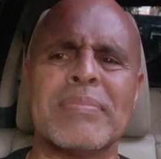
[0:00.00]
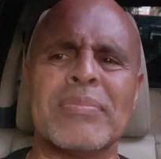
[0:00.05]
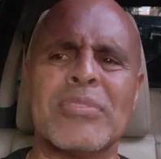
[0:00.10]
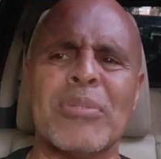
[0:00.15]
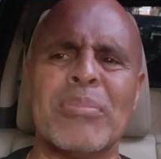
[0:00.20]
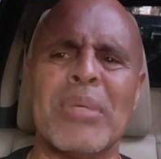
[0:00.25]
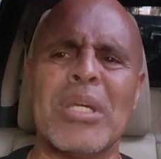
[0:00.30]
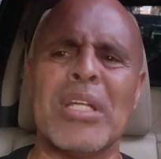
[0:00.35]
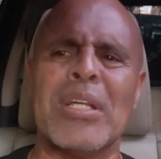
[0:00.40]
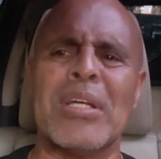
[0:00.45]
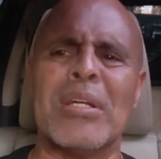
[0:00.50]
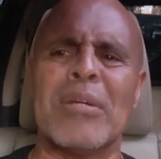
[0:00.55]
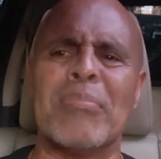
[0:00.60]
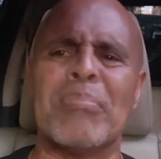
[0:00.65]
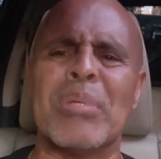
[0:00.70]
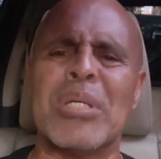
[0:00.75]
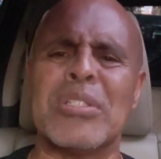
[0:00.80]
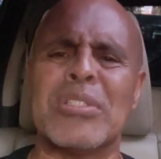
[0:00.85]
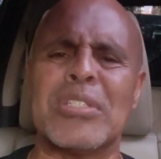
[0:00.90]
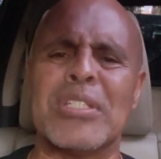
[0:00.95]
You meet in a
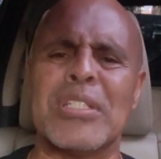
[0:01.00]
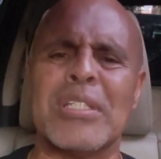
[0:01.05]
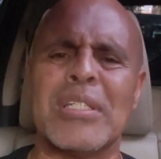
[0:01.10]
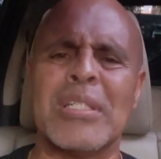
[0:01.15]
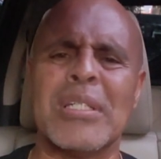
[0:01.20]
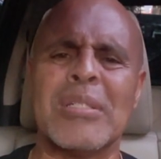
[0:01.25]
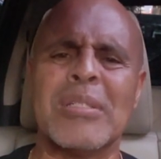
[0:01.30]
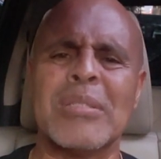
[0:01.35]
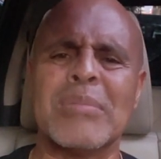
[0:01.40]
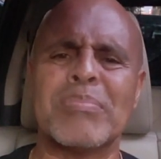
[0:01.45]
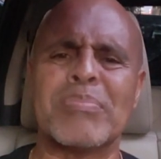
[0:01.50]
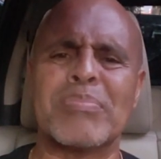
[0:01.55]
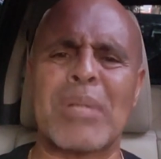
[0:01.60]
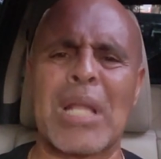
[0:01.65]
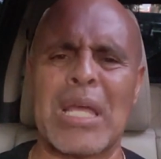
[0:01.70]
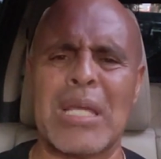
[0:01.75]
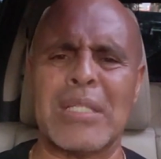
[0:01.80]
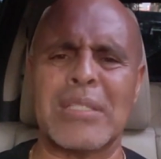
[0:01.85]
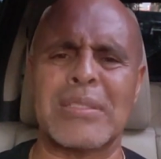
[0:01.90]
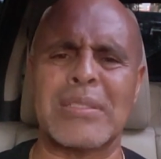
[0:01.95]
busy
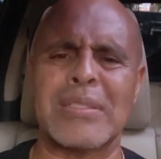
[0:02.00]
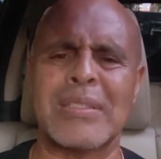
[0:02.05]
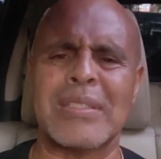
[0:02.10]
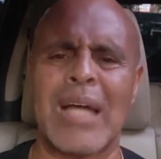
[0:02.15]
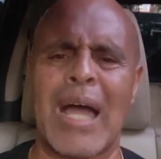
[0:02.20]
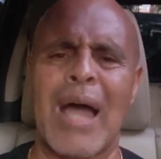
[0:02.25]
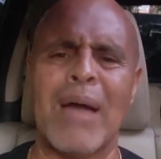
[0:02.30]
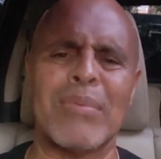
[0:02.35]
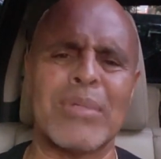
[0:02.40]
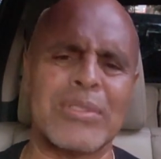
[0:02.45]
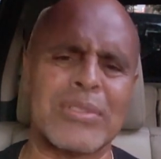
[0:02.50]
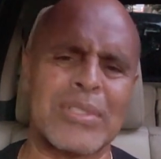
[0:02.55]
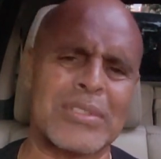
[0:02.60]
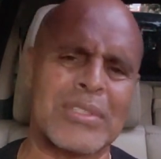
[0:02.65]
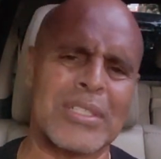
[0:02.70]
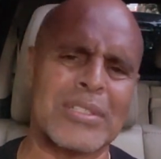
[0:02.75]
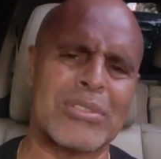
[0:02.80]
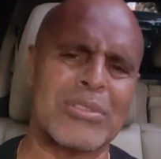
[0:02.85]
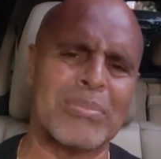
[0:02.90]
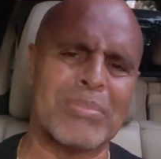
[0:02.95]
place. I would
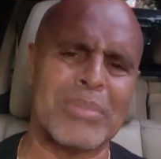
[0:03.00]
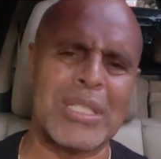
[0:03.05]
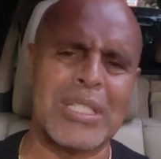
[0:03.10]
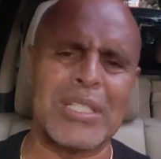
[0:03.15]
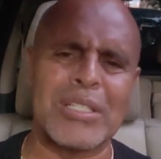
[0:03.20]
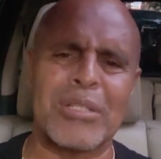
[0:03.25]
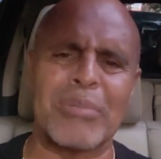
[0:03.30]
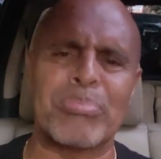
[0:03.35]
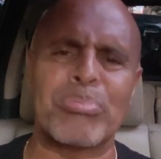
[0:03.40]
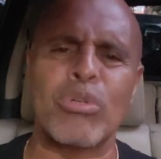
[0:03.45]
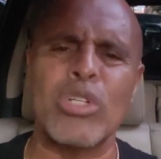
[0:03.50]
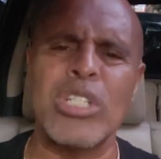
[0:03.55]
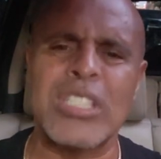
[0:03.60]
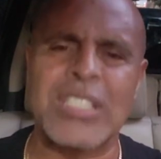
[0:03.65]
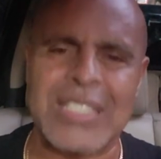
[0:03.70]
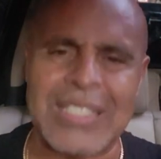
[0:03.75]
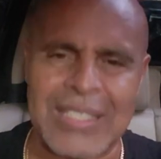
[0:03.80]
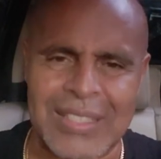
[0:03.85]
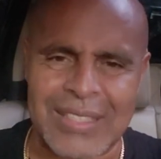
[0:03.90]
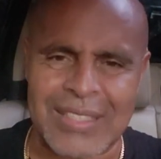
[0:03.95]
suggest you meet in the
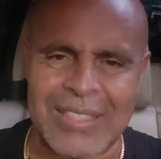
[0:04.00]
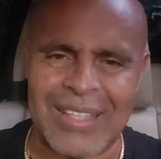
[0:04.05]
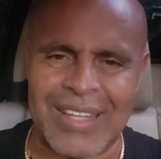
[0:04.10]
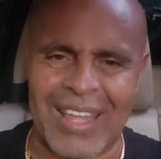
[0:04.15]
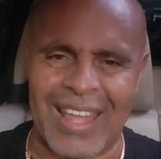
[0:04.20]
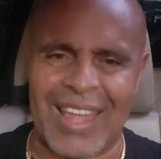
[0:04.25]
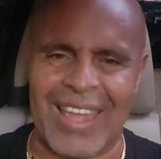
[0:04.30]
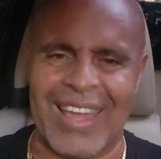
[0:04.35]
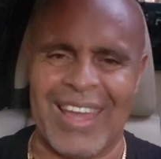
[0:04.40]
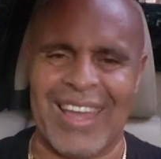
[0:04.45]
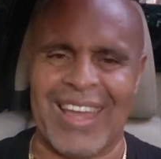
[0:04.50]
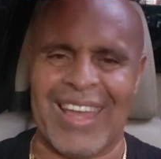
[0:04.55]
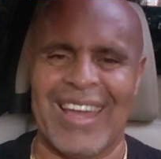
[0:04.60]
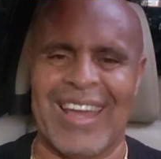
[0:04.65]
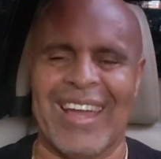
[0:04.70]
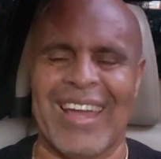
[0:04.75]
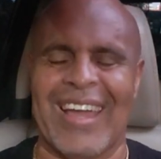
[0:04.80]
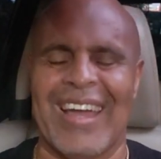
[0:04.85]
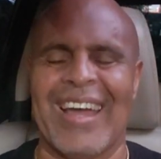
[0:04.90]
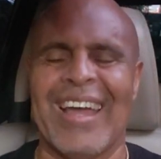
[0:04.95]
precinct. But
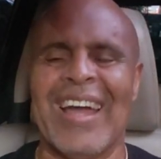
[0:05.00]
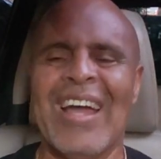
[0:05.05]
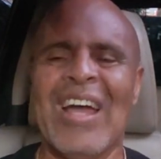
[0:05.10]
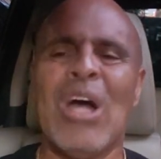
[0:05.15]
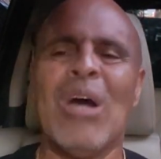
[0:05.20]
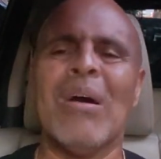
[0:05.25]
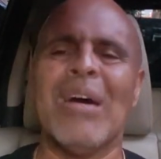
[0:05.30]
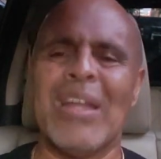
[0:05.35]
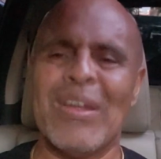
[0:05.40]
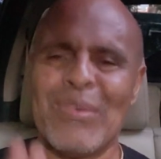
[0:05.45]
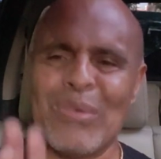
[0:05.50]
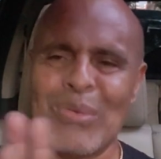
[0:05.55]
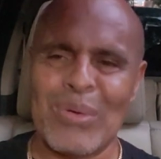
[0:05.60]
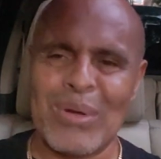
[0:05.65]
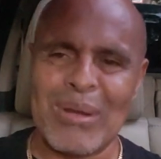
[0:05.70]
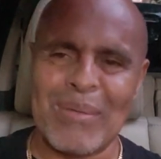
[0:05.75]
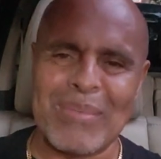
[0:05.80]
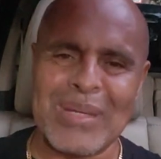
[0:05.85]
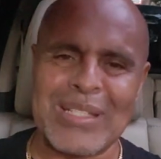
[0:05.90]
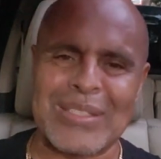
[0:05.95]
if you
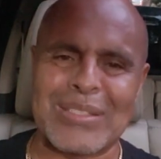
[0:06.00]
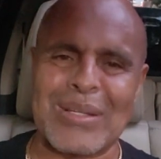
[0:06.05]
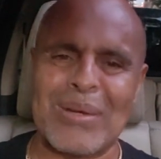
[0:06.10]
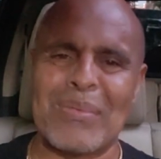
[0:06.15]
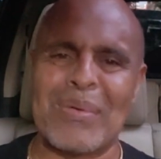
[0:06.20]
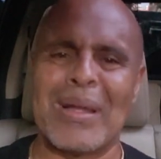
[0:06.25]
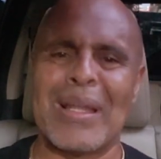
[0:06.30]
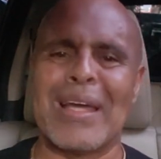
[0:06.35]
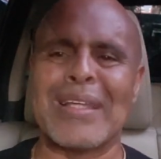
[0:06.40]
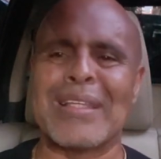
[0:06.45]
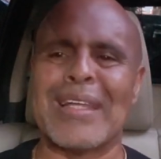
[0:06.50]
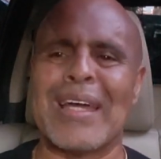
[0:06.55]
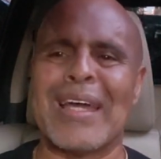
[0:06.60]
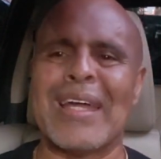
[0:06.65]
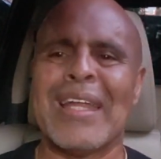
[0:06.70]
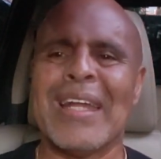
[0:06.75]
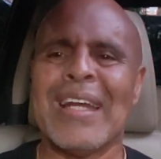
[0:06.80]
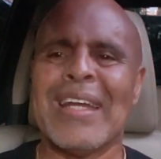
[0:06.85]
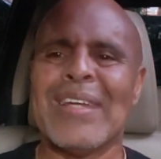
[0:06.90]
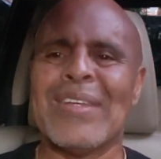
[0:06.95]
want to meet someone like
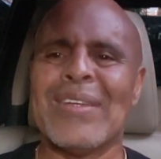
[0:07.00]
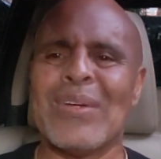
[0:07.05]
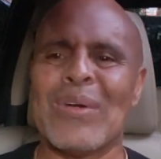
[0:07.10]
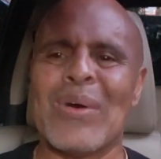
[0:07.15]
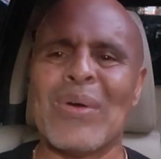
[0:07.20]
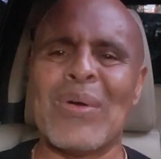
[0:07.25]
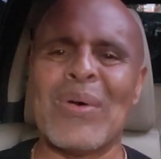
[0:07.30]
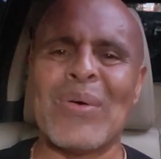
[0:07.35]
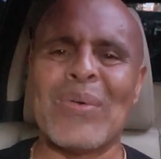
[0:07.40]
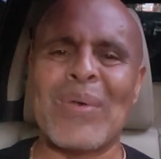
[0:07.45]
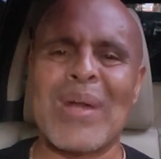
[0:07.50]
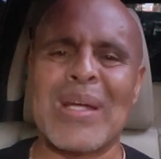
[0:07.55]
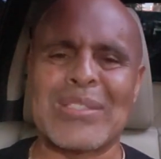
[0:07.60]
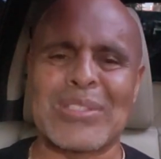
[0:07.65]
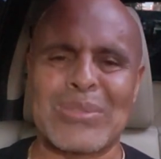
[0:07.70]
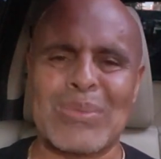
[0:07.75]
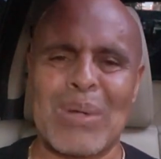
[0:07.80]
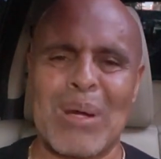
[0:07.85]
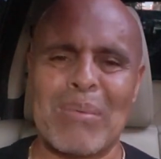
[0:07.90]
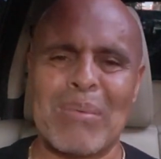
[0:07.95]
that, you go to a
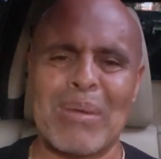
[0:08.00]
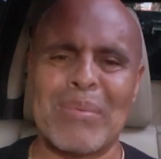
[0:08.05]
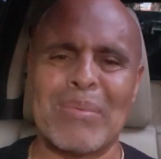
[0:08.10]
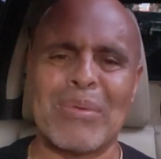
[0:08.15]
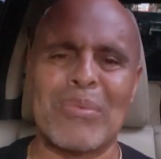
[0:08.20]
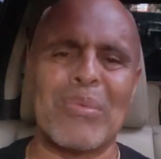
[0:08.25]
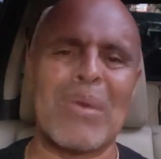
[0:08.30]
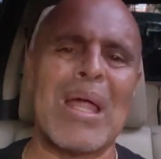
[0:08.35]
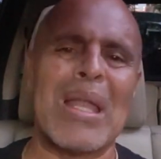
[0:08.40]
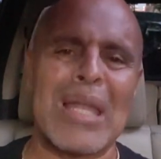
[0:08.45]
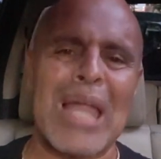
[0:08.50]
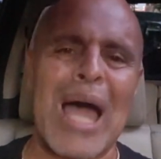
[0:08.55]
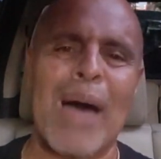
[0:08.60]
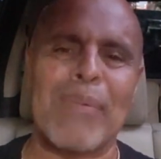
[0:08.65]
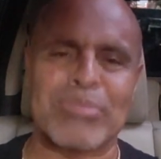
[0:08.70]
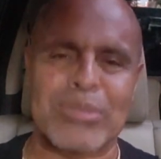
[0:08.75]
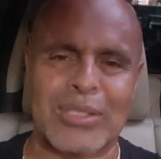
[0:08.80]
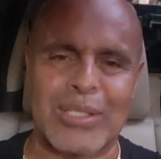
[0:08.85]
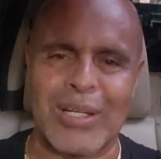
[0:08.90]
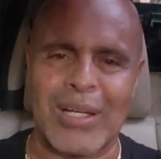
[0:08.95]
restaurant, maybe Red
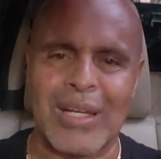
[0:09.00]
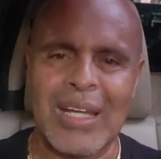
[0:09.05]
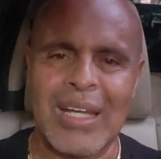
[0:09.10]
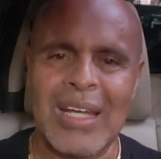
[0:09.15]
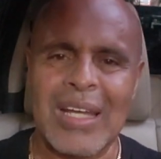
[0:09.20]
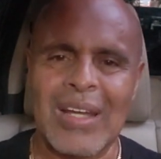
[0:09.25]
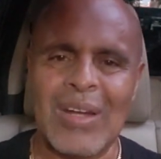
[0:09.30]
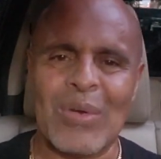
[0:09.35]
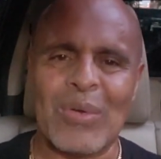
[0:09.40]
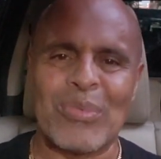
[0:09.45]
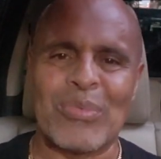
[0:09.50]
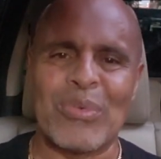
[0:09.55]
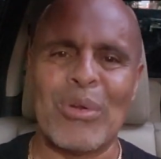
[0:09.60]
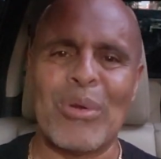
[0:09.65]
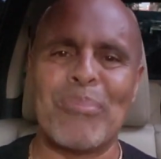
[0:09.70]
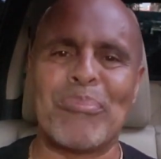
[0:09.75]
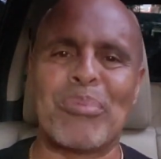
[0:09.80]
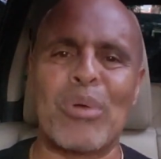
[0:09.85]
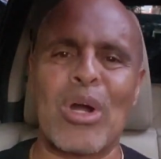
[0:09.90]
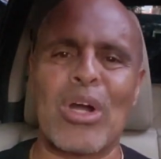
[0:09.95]
Lobster. If you're
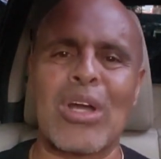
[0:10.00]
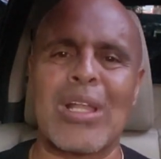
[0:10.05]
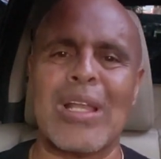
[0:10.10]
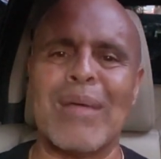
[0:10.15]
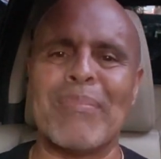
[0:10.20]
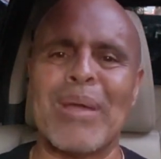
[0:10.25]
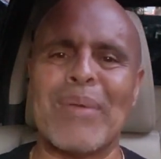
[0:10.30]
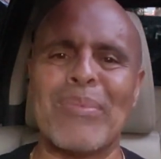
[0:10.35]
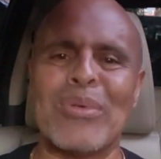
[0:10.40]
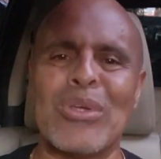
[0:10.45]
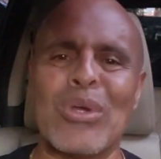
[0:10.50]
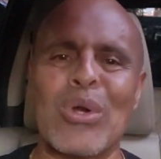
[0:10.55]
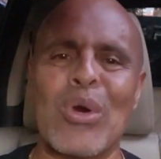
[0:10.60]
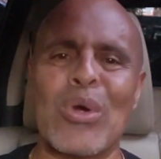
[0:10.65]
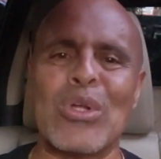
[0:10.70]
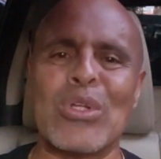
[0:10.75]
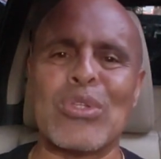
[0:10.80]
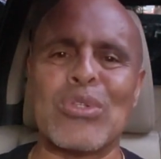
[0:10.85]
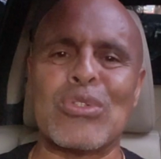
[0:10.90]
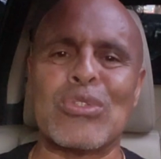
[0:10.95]
in Brooklyn, maybe you
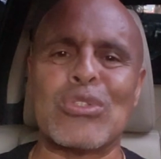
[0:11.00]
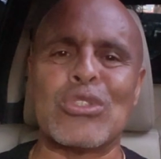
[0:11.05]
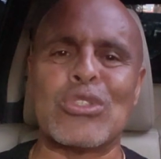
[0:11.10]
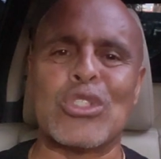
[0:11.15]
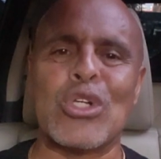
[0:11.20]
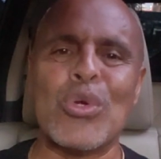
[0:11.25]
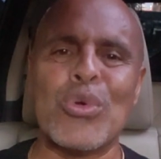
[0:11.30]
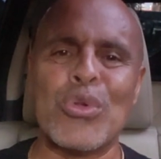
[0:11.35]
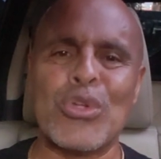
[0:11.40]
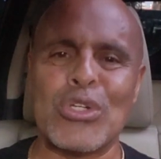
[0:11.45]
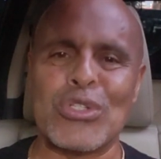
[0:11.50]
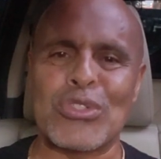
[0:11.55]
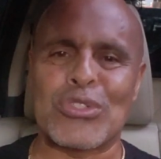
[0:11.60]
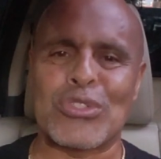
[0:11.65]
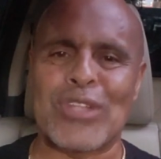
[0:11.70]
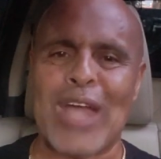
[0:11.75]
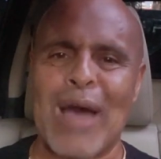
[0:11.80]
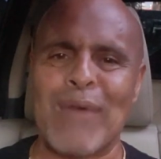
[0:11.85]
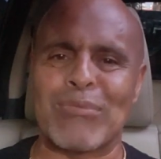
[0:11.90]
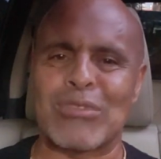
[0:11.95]
go to Junior's,
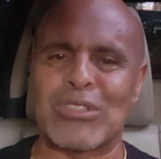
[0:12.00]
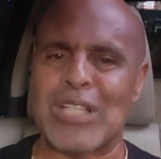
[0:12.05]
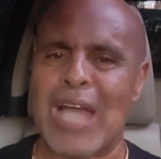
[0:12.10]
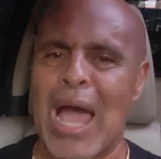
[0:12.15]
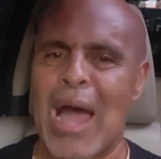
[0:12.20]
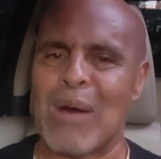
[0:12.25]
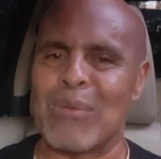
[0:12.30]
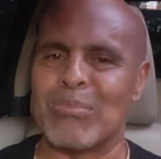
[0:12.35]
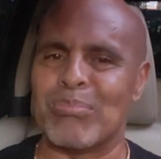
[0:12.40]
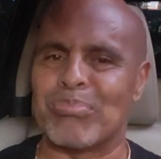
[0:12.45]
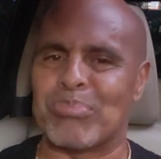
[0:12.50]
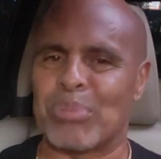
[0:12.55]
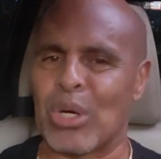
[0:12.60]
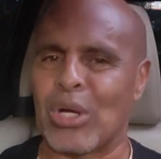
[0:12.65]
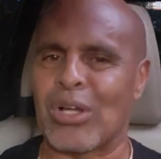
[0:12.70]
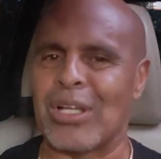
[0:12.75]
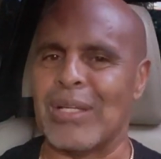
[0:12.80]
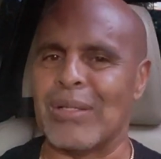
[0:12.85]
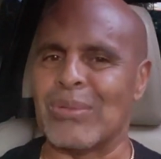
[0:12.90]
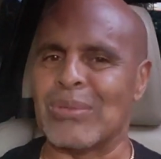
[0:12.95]
downtown
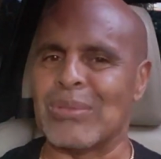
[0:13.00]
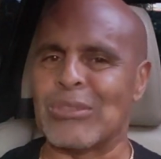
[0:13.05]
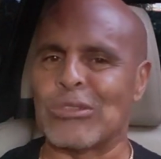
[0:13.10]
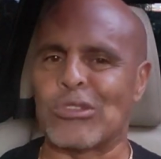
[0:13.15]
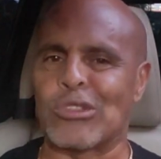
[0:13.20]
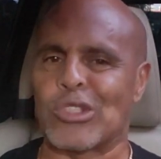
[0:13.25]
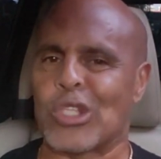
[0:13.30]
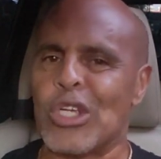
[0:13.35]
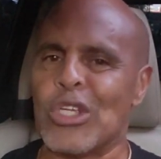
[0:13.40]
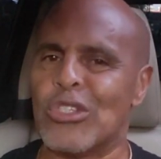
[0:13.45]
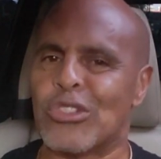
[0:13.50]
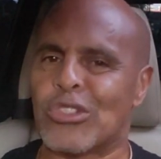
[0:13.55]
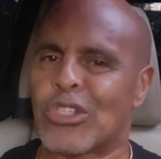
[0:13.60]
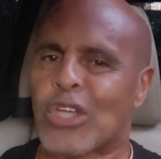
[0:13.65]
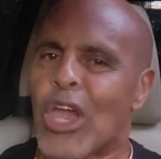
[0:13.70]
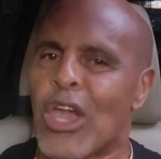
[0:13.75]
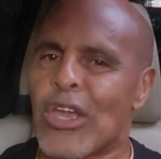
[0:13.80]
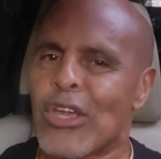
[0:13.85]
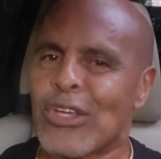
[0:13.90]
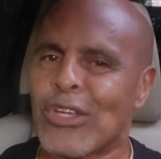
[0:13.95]
Brooklyn,
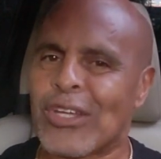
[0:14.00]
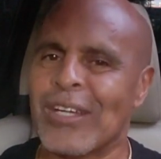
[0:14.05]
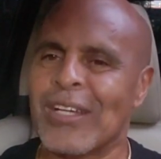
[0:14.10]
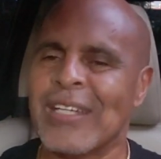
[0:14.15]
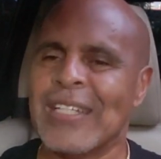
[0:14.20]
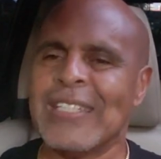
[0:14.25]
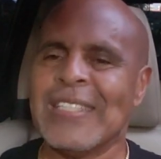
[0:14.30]
Cheesecake.